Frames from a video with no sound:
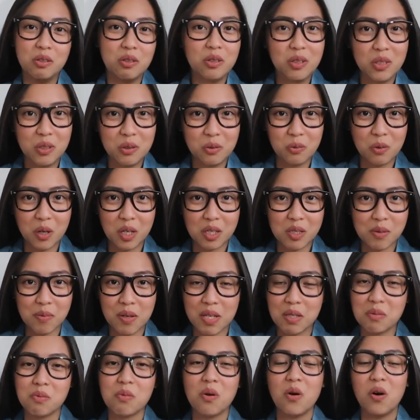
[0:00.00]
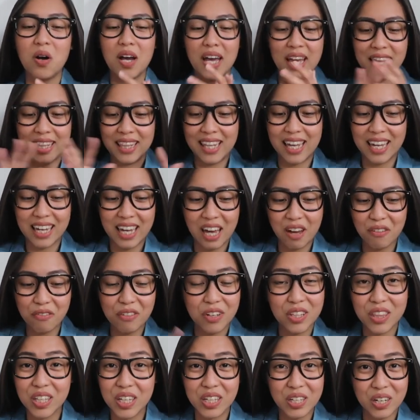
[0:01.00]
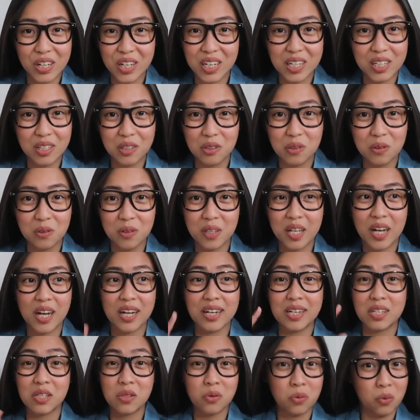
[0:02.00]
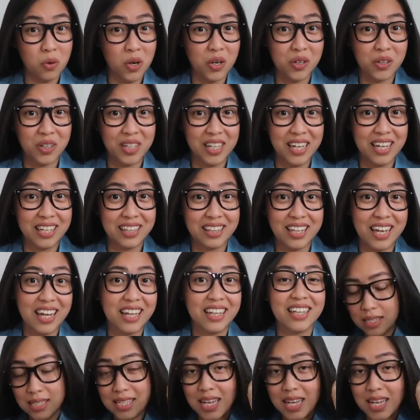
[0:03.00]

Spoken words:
dun yung workspace mo and like everything you're gonna do there is work-related.